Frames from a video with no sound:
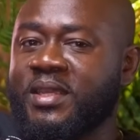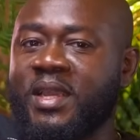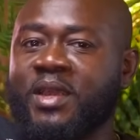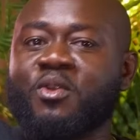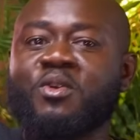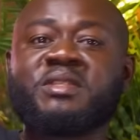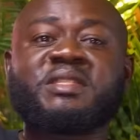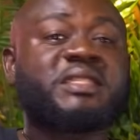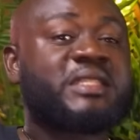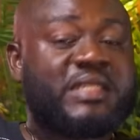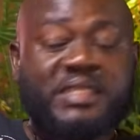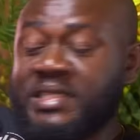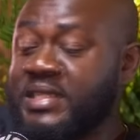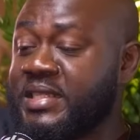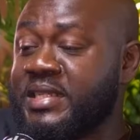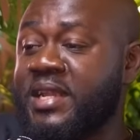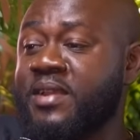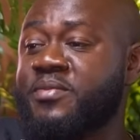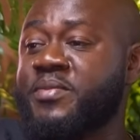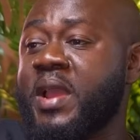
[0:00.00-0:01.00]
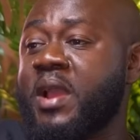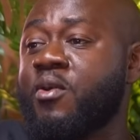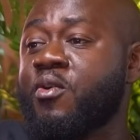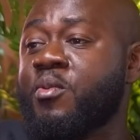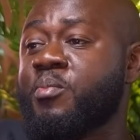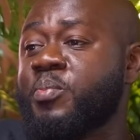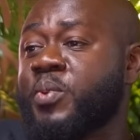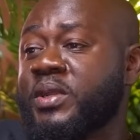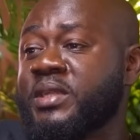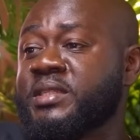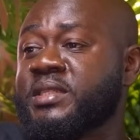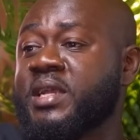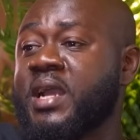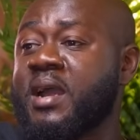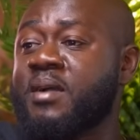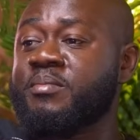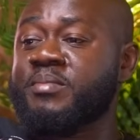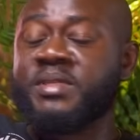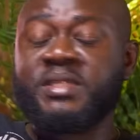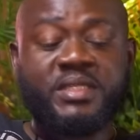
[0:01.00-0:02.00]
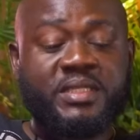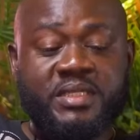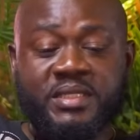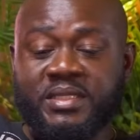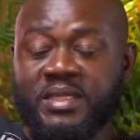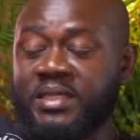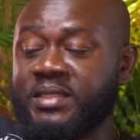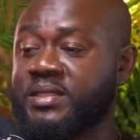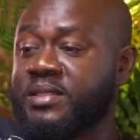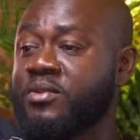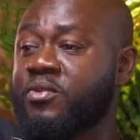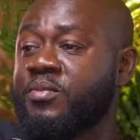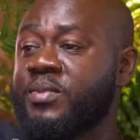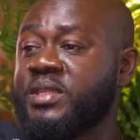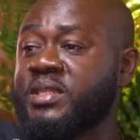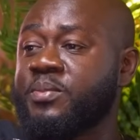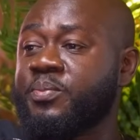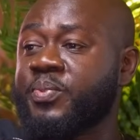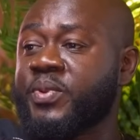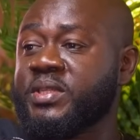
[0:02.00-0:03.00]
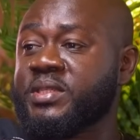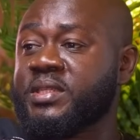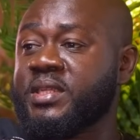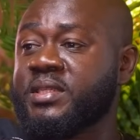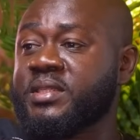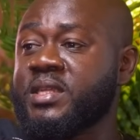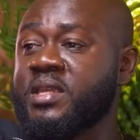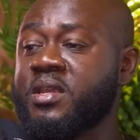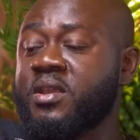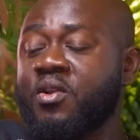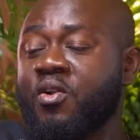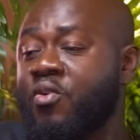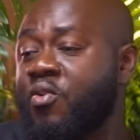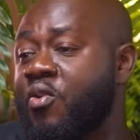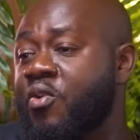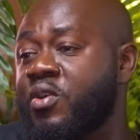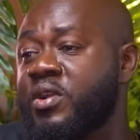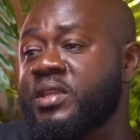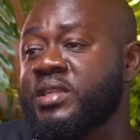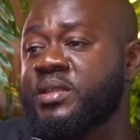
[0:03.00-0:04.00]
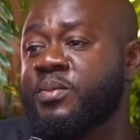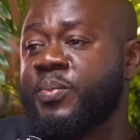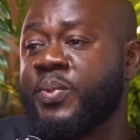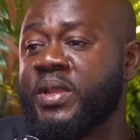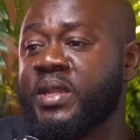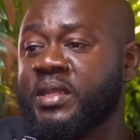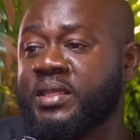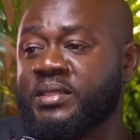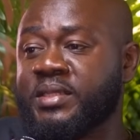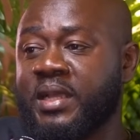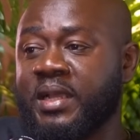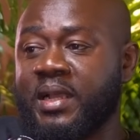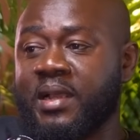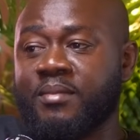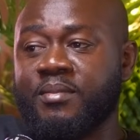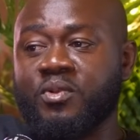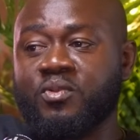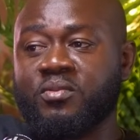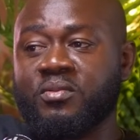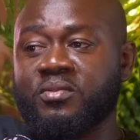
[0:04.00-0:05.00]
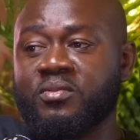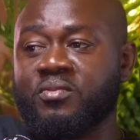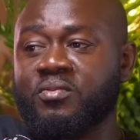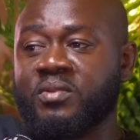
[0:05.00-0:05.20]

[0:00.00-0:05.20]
And also change their or political ambitions as still be the president. Or independent and kabu.